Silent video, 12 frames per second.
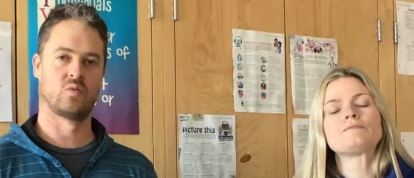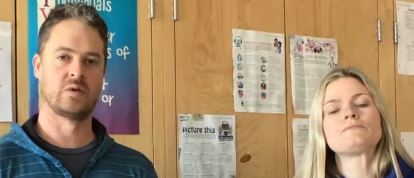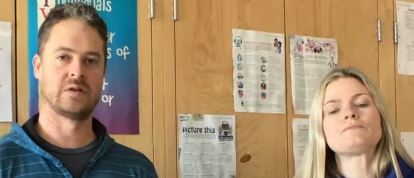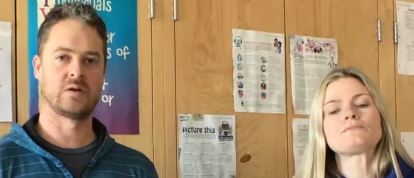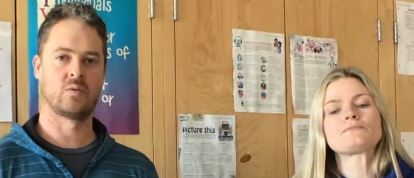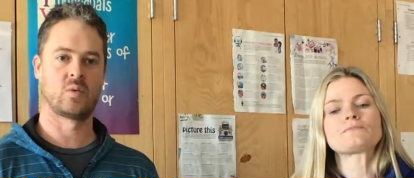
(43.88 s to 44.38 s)

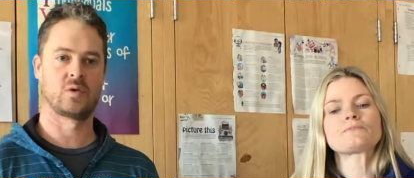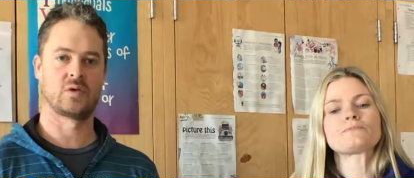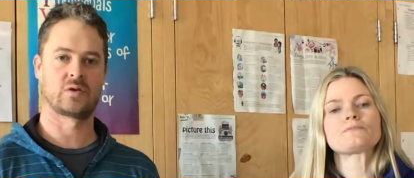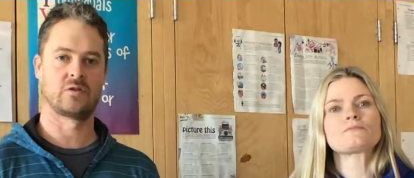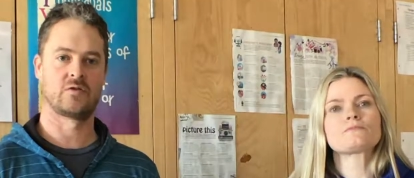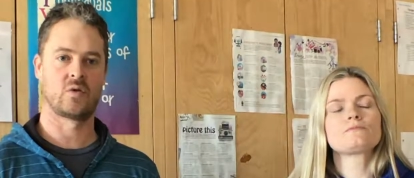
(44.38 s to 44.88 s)
Speaker 1: really what we're
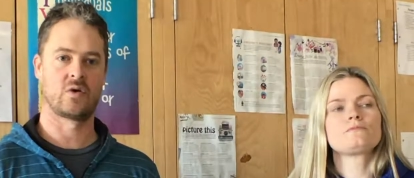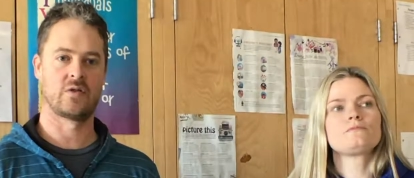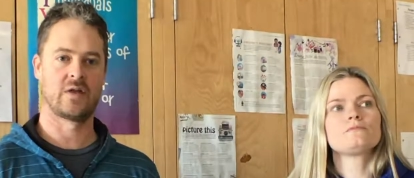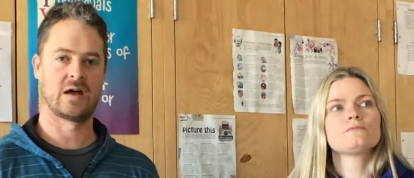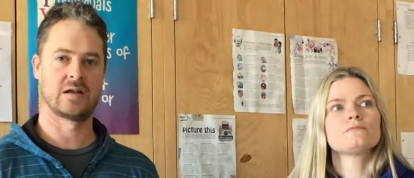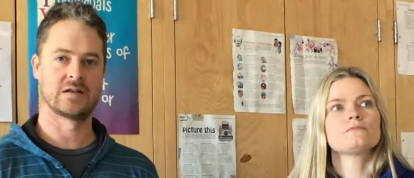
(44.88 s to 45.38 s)
looking for in
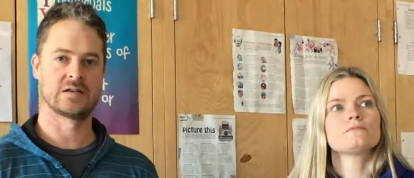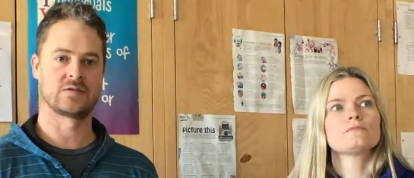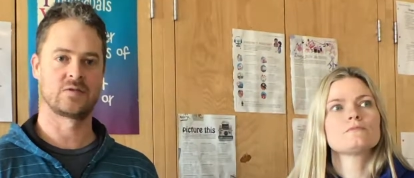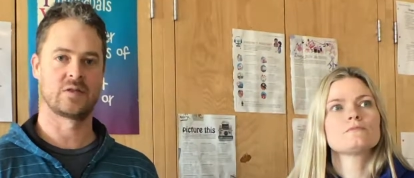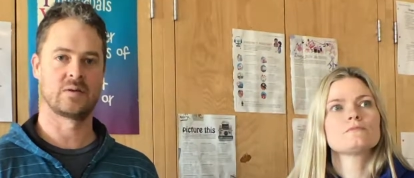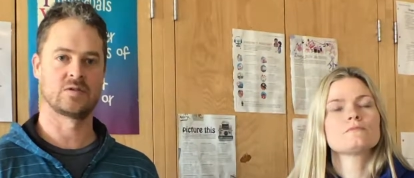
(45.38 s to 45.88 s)
that is
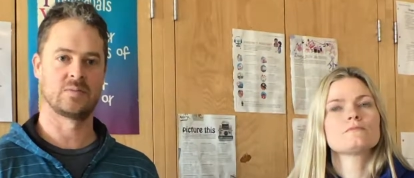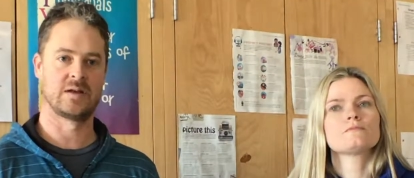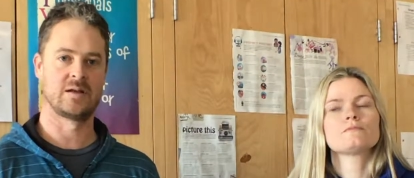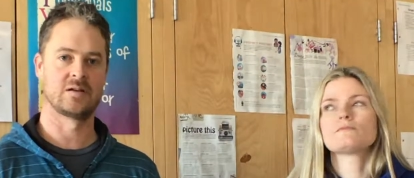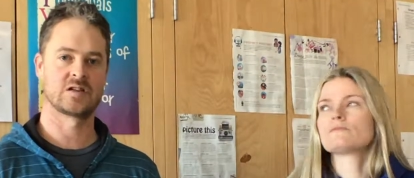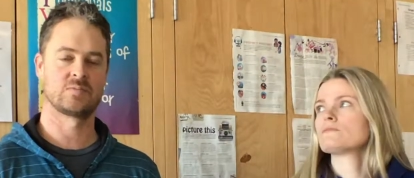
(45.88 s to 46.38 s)
for them to
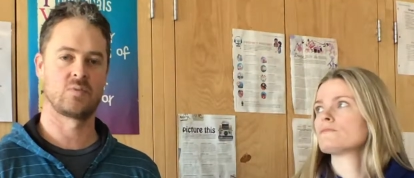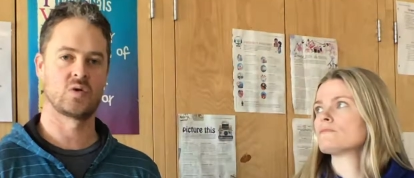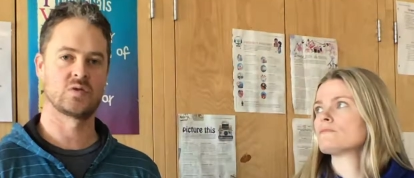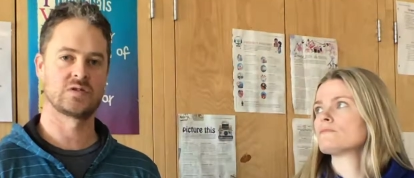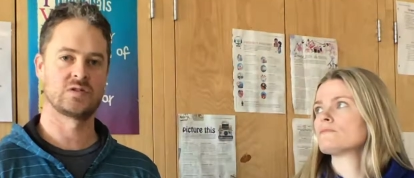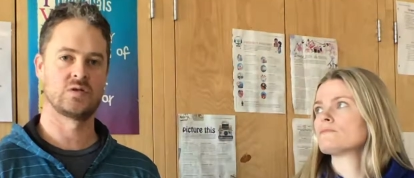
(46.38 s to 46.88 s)
be
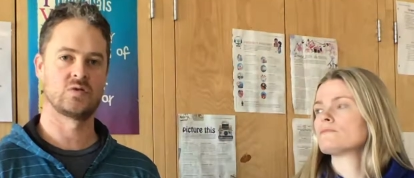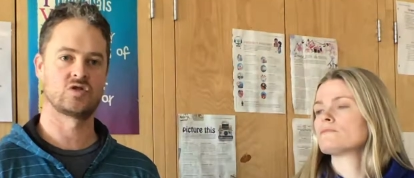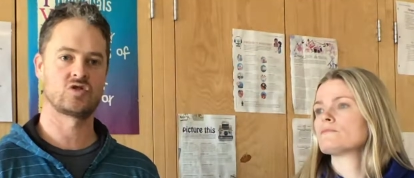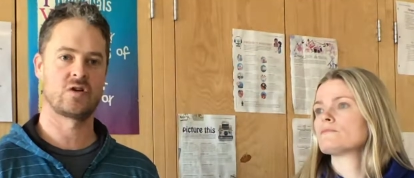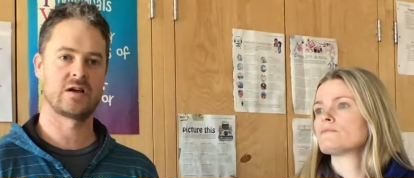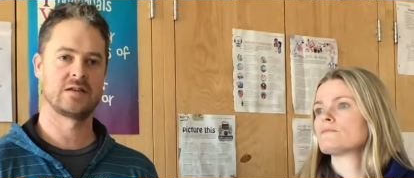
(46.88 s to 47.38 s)
exposed to the
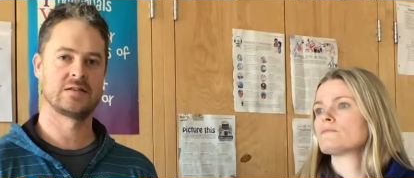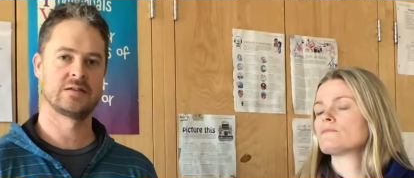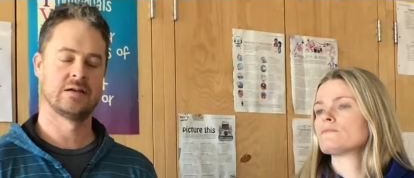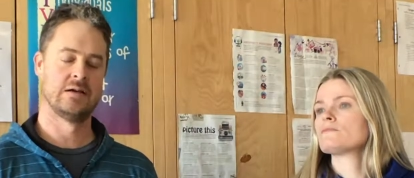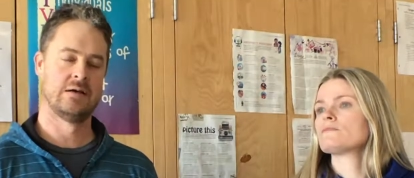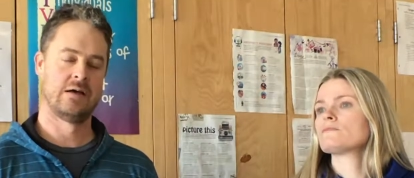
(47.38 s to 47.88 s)
trades
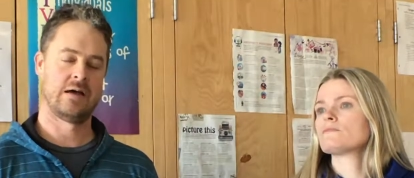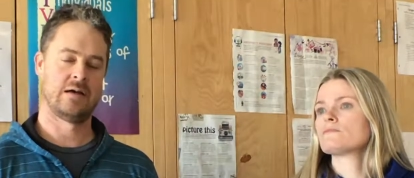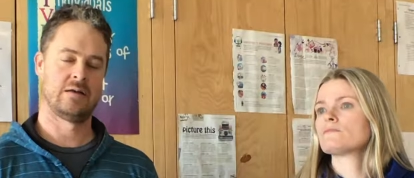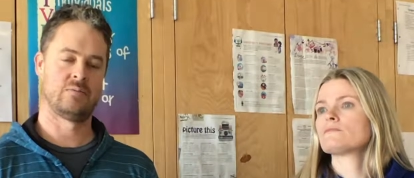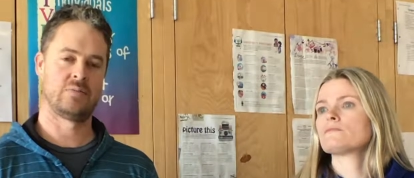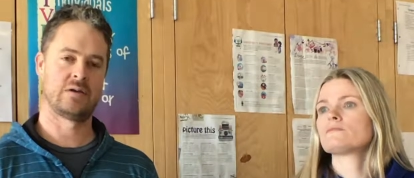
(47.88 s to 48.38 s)

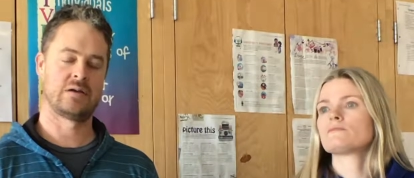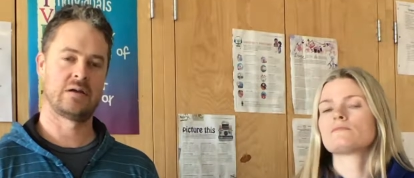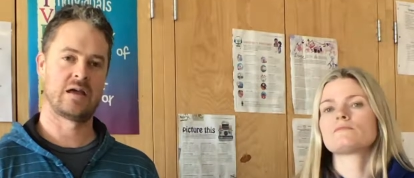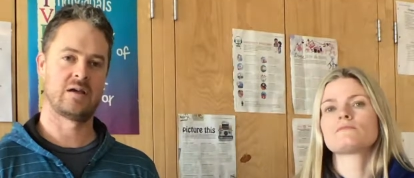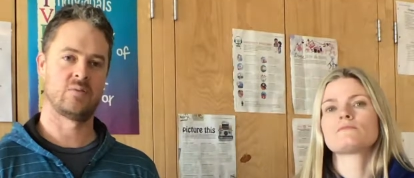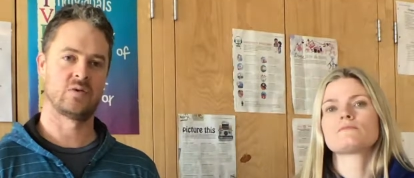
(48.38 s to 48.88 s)
and
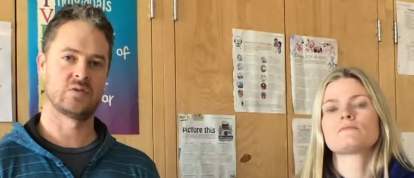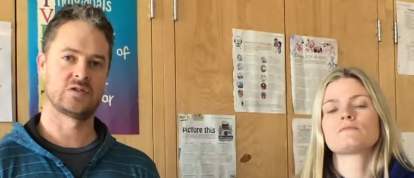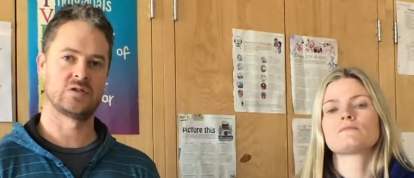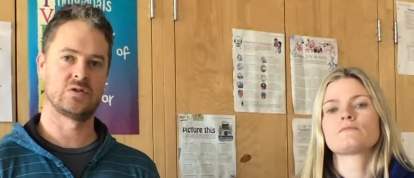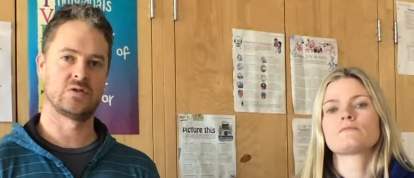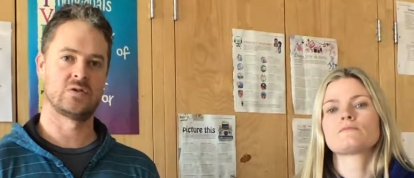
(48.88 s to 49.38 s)
be able
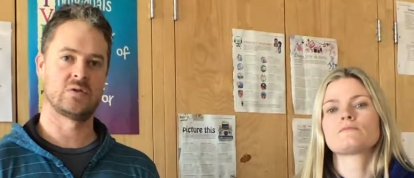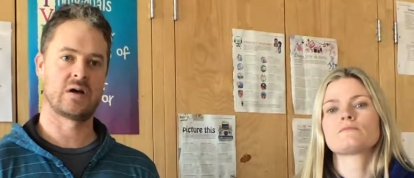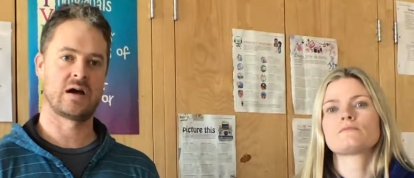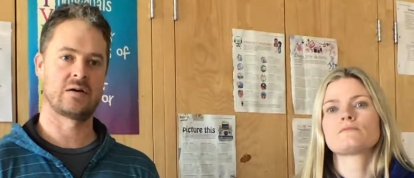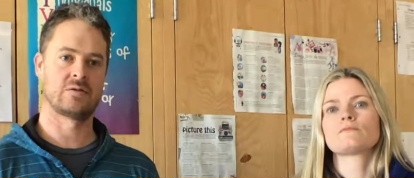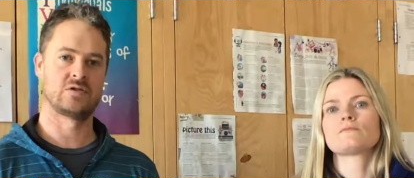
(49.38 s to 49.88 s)
to
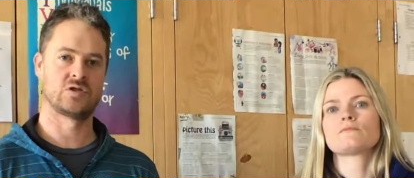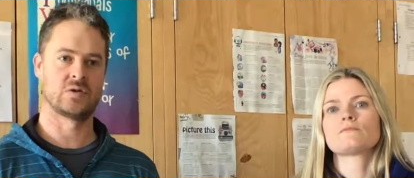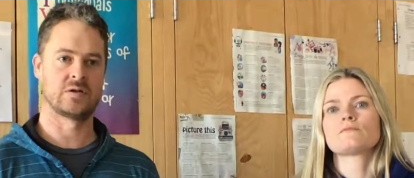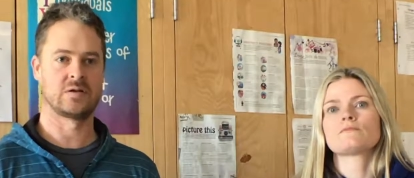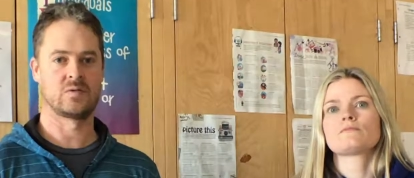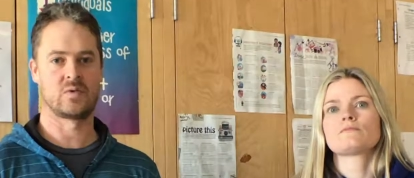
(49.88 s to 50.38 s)

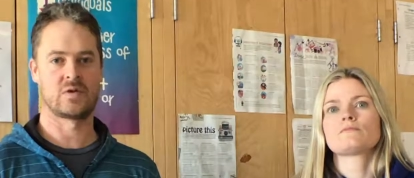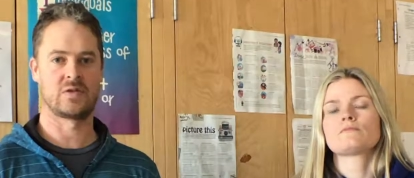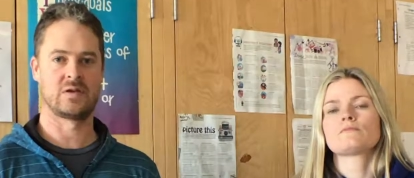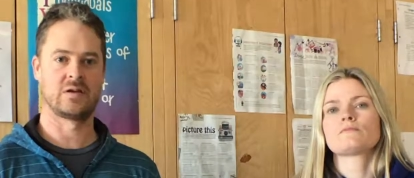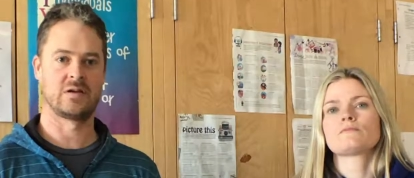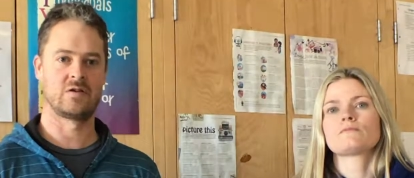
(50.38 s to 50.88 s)
join in with
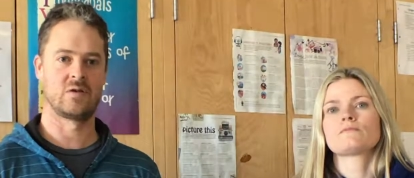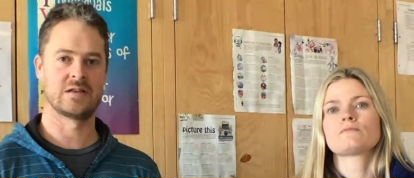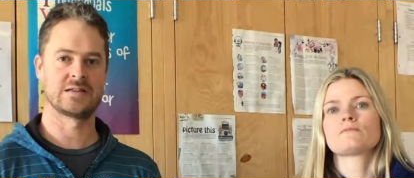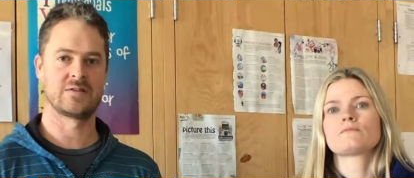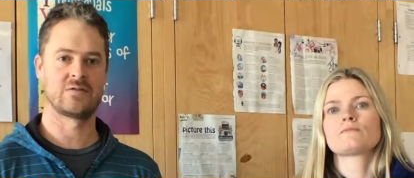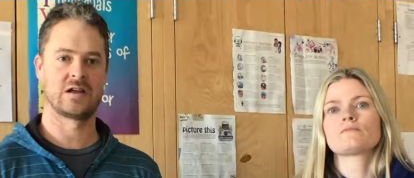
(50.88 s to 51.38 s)
the grade
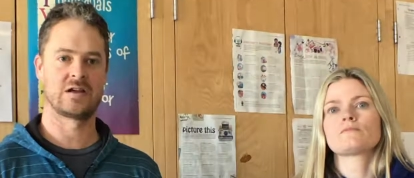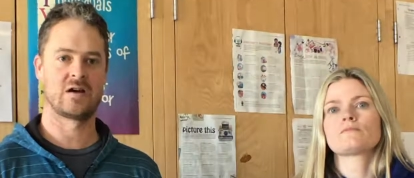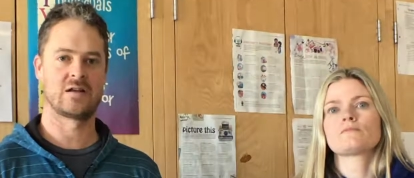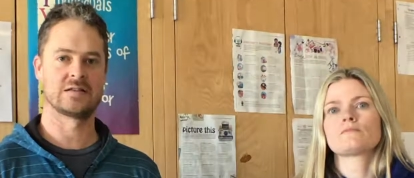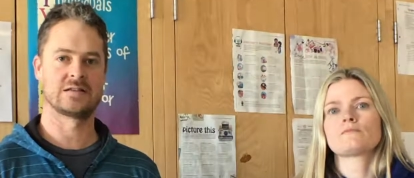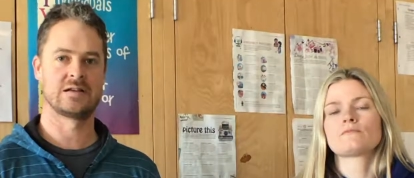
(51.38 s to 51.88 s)
7-8
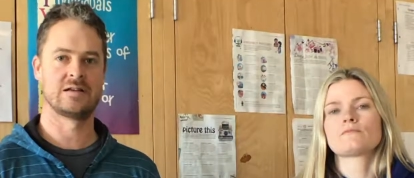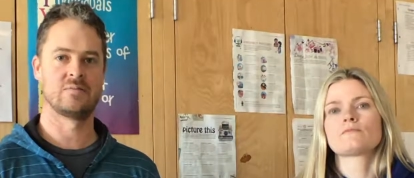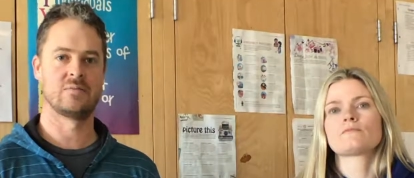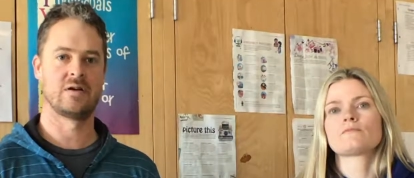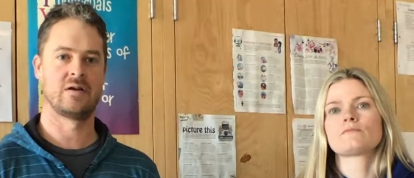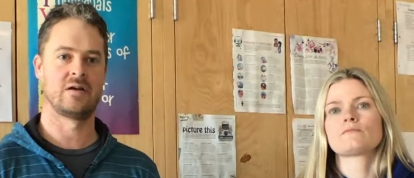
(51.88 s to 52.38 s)
guidance team
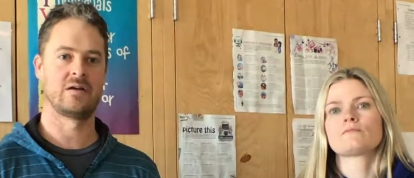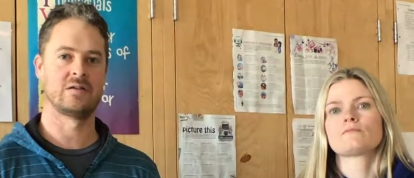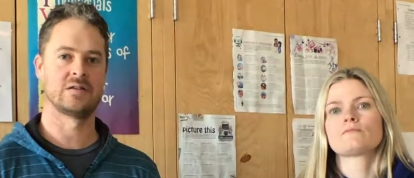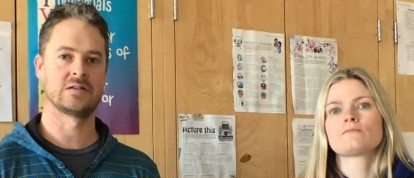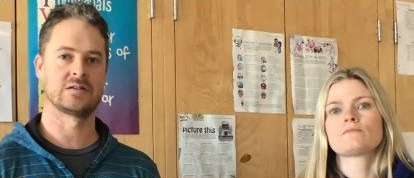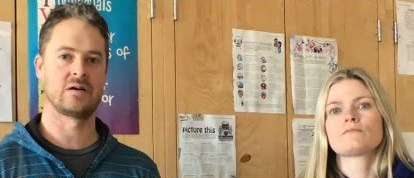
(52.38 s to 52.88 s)

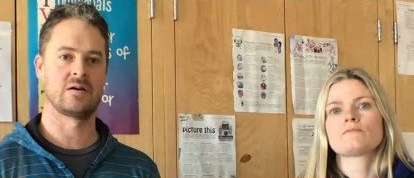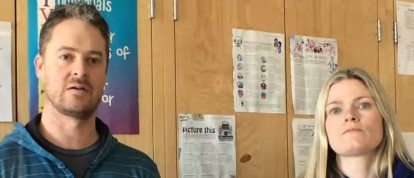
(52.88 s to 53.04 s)
and